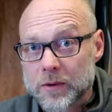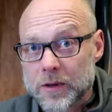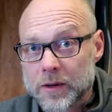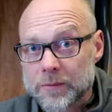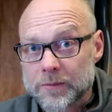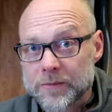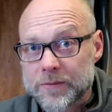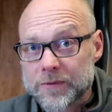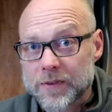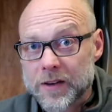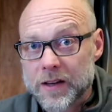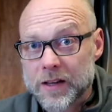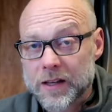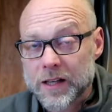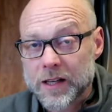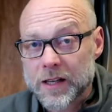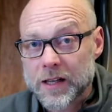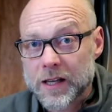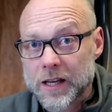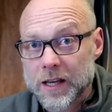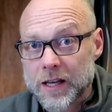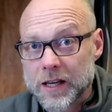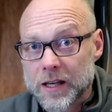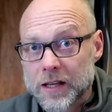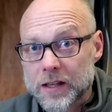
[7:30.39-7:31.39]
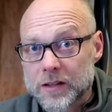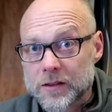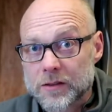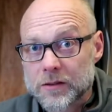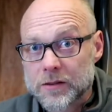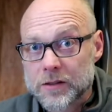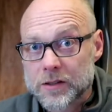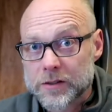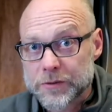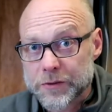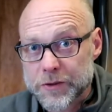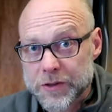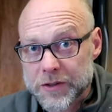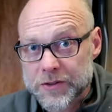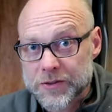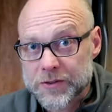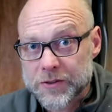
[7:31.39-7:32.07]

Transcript: am finding a delivery